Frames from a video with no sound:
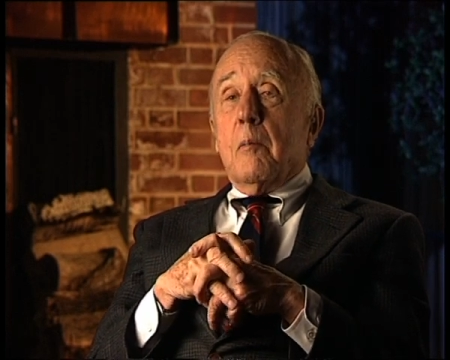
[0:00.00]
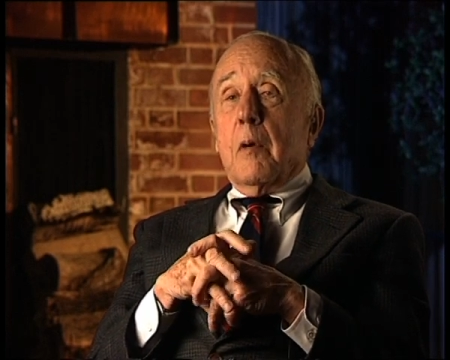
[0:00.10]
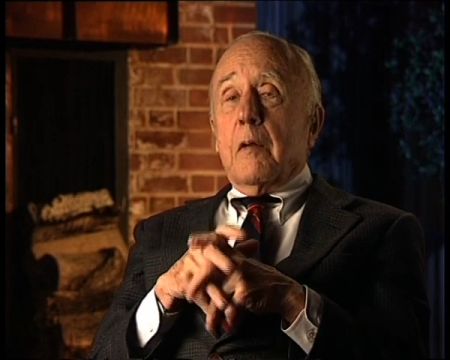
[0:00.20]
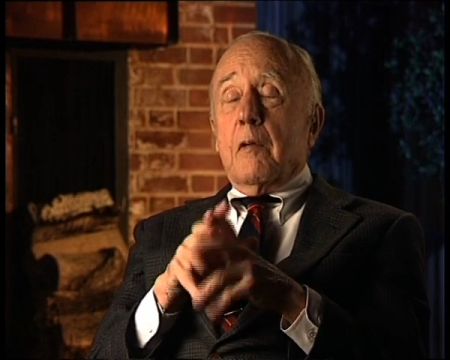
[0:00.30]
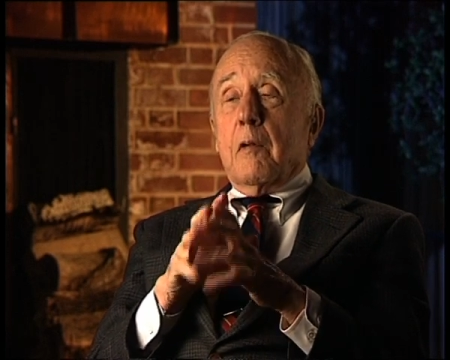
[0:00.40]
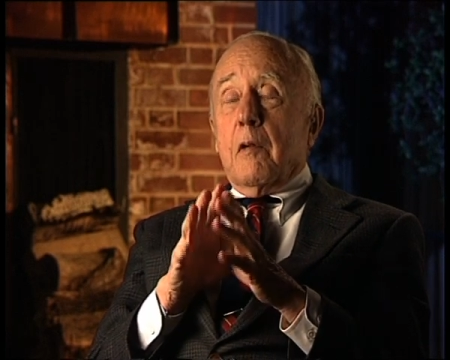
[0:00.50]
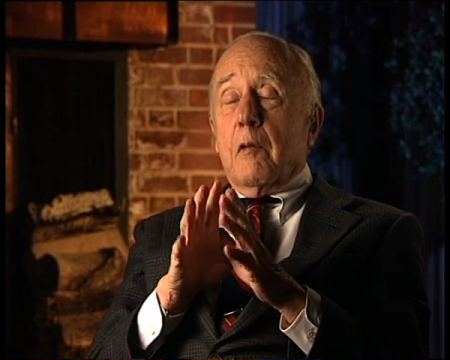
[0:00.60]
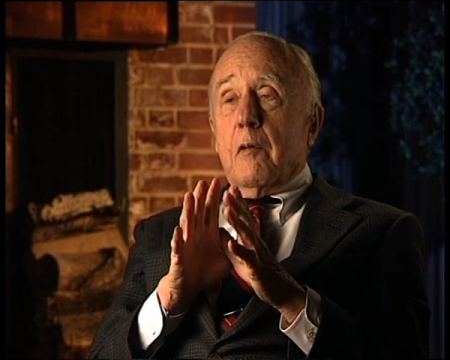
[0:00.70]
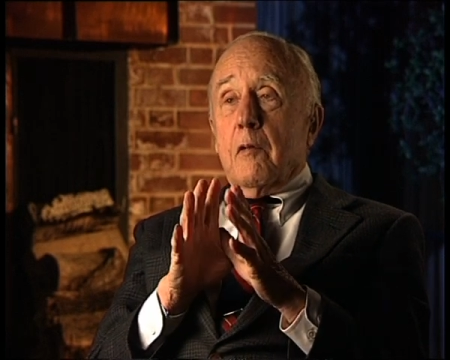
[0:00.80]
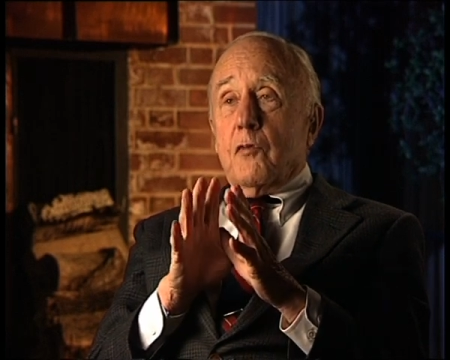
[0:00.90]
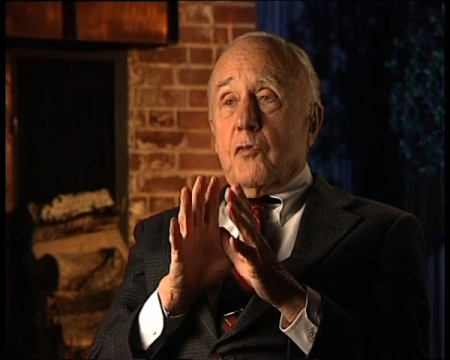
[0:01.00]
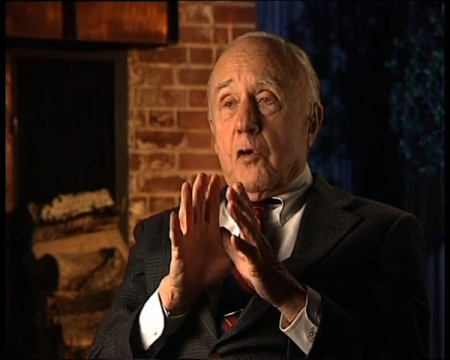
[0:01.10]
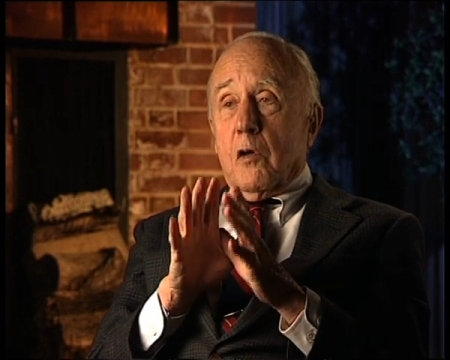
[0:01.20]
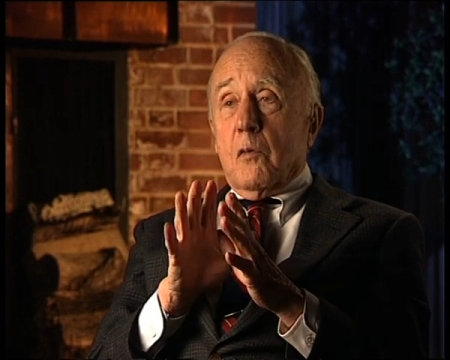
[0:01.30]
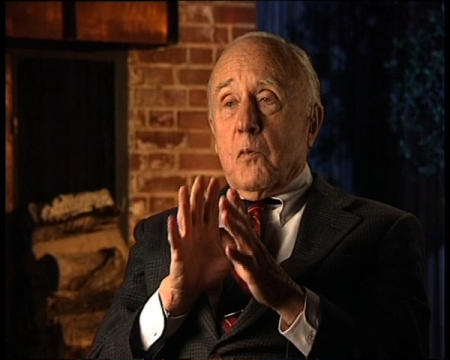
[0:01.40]
But uh,
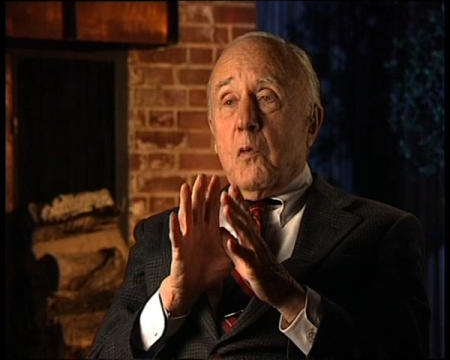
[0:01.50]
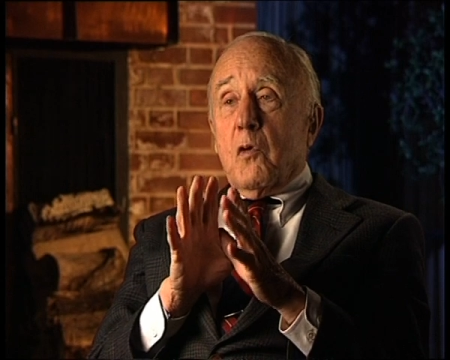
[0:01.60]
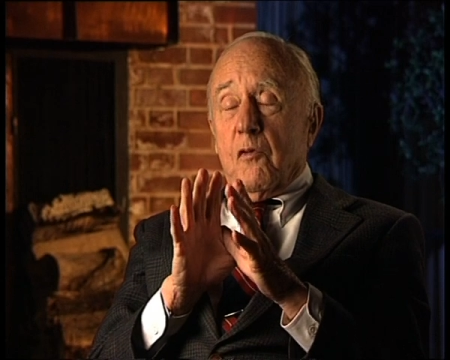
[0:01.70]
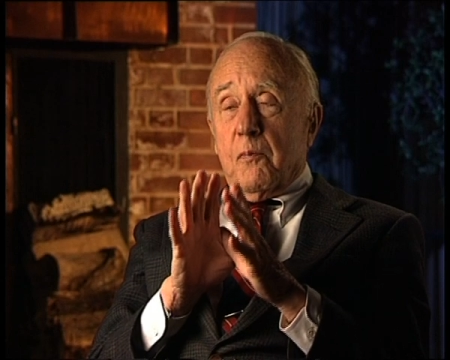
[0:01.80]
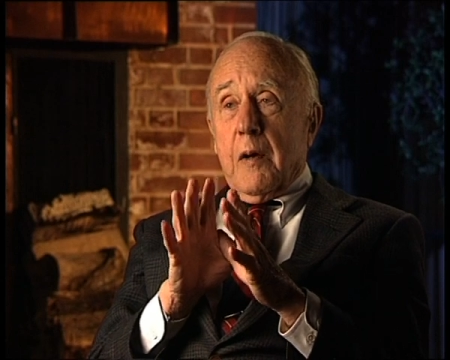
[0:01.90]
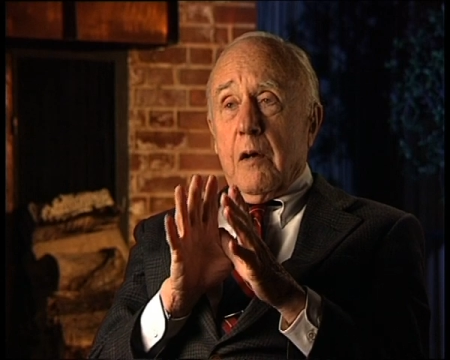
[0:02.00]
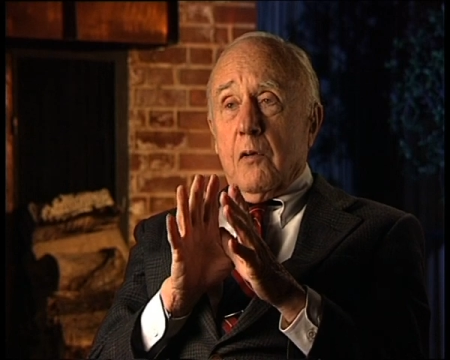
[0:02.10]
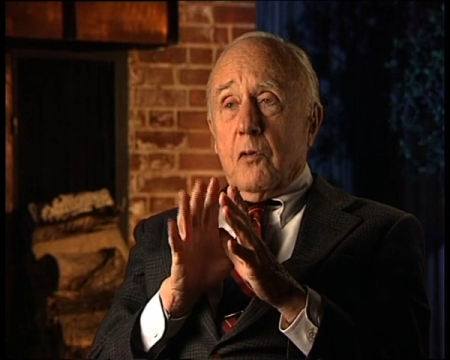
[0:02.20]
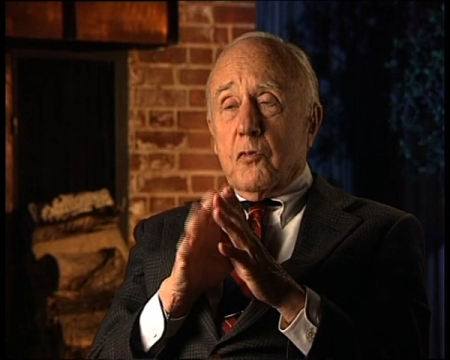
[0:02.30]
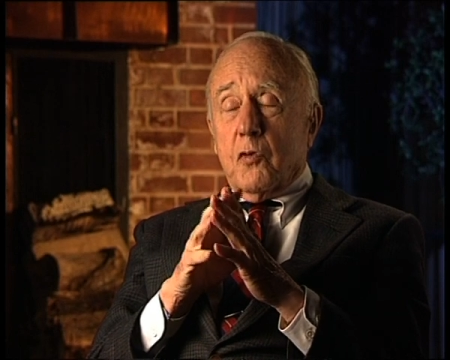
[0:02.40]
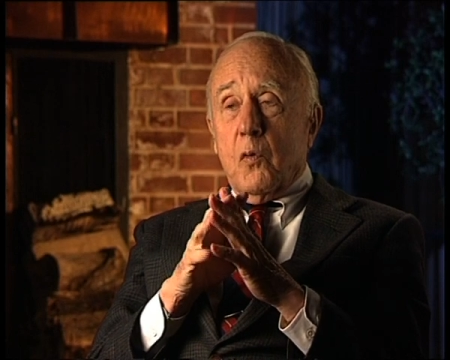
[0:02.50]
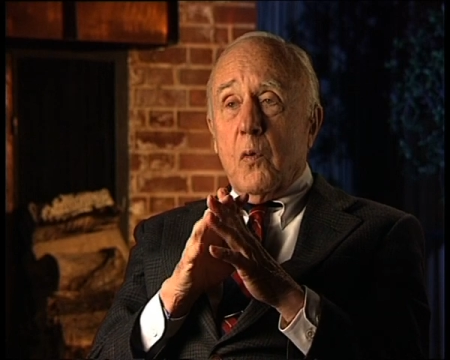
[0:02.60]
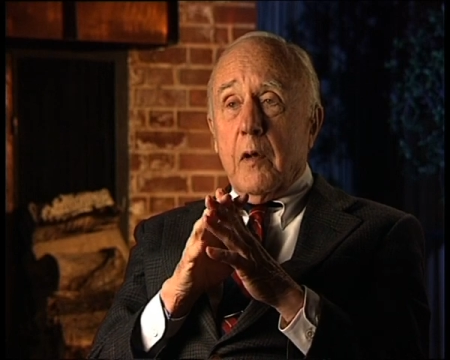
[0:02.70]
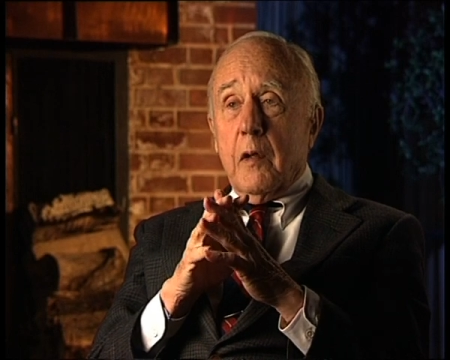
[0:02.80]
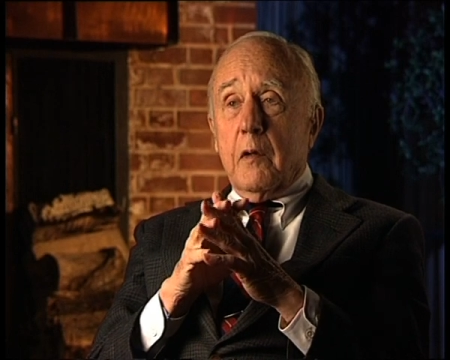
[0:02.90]
Sir Rudolf Peierls, who
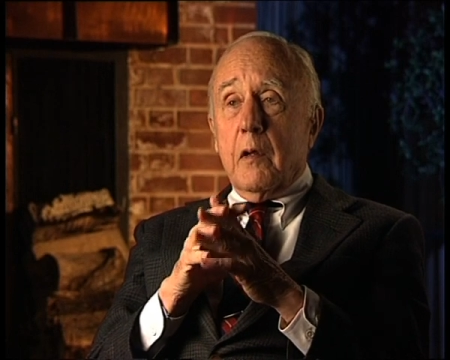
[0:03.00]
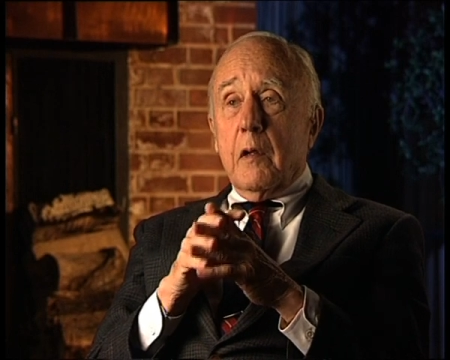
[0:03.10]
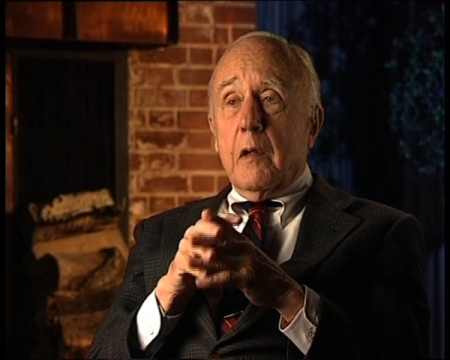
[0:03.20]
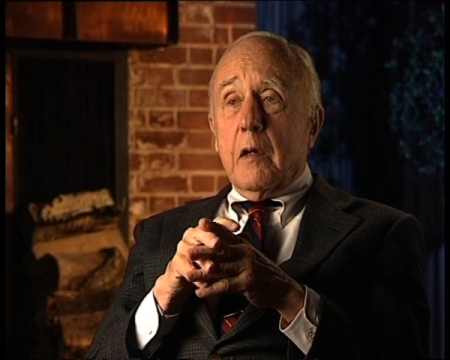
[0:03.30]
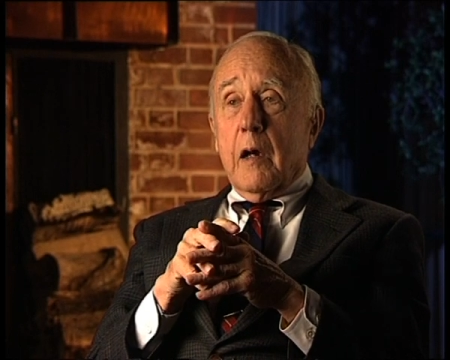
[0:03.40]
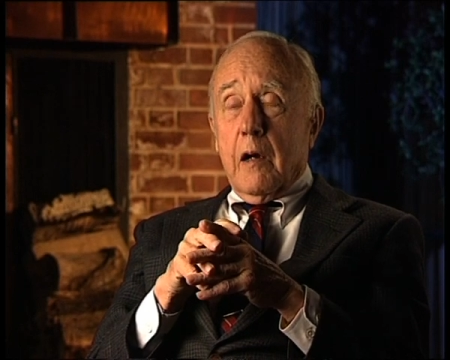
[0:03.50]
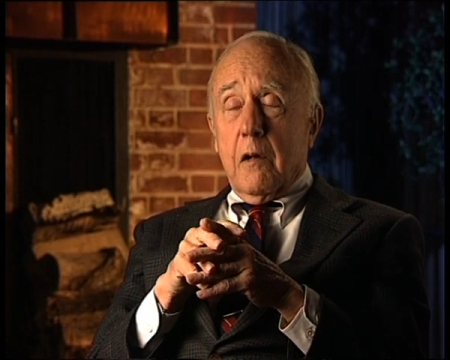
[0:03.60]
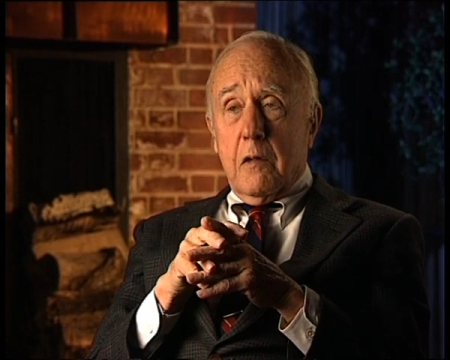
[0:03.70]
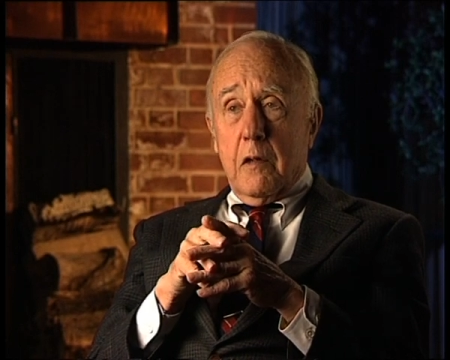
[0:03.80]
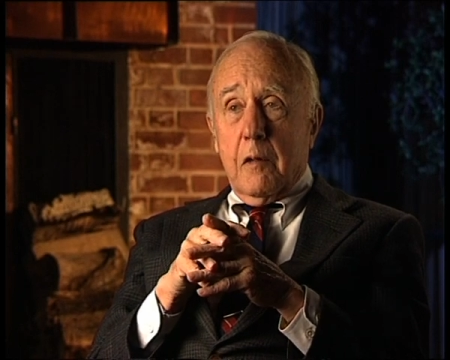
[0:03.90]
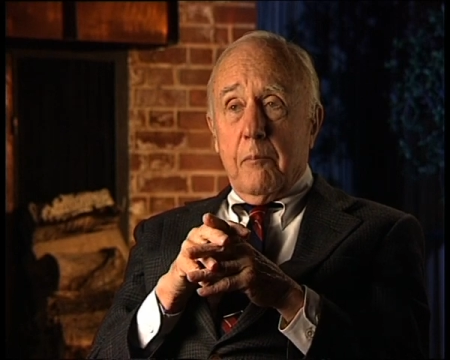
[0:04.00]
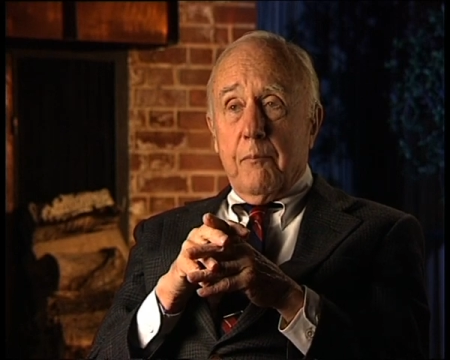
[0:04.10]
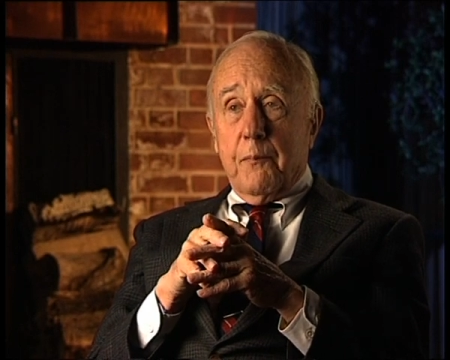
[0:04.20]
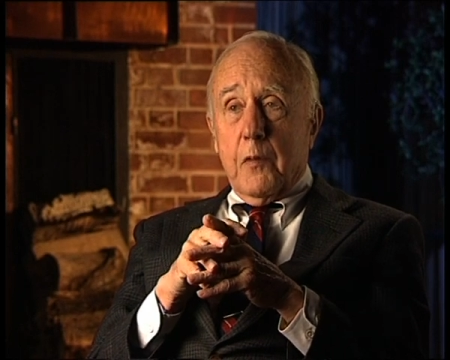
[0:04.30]
had hired him,